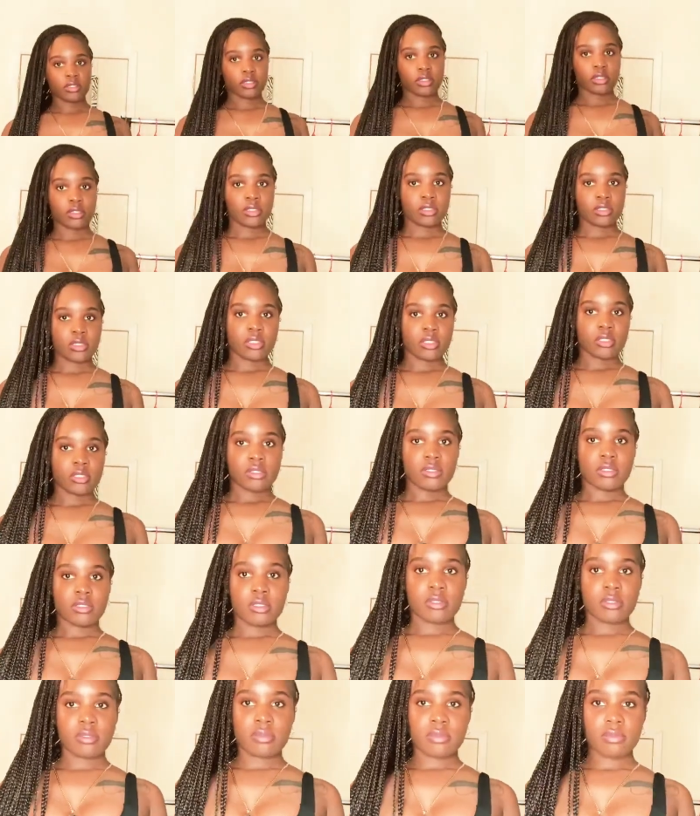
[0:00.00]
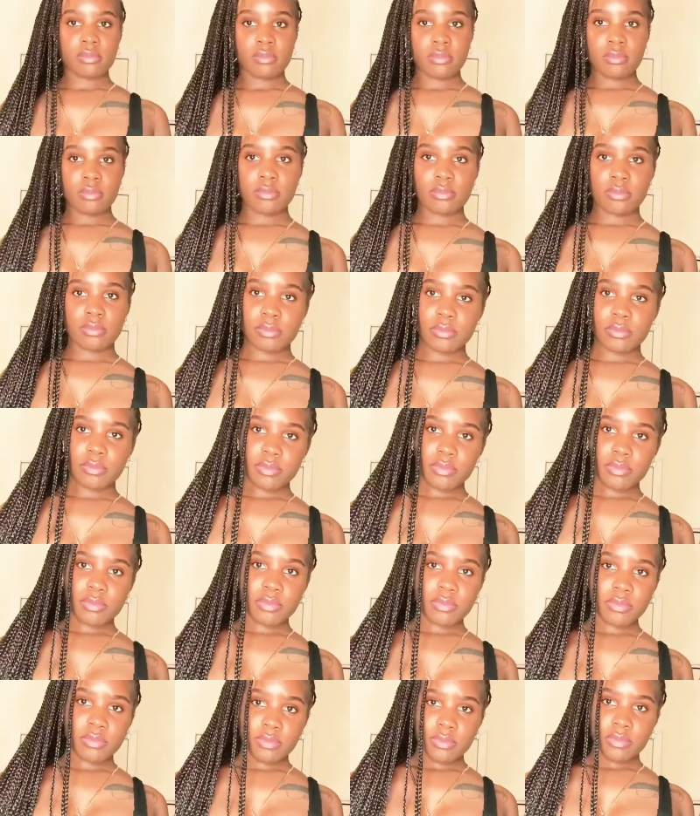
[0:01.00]

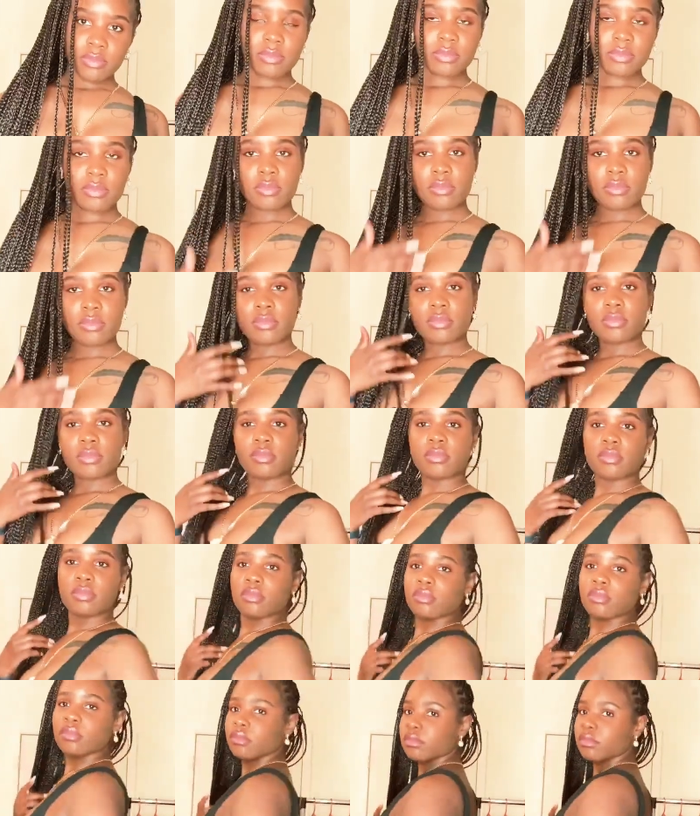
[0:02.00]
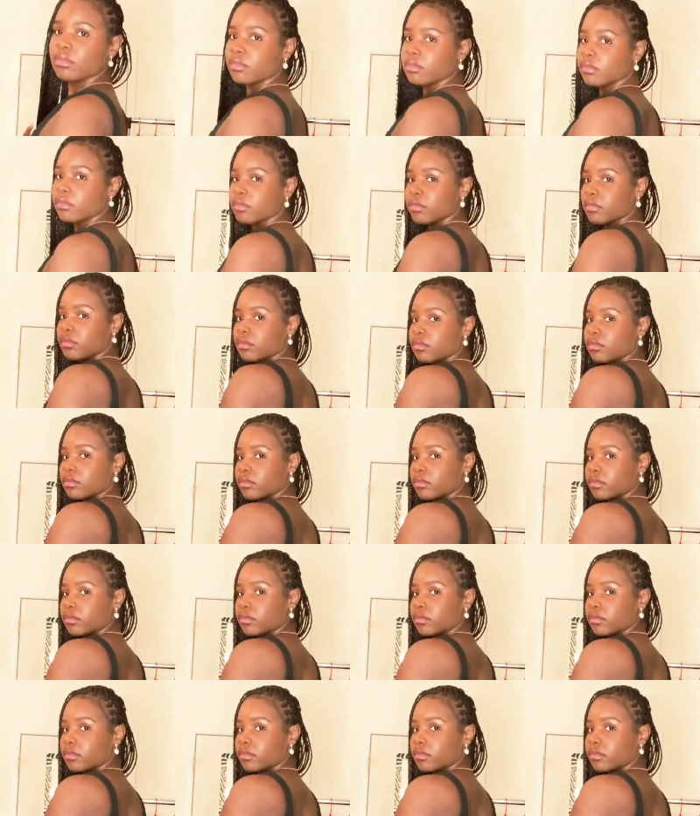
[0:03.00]
Nothing is said.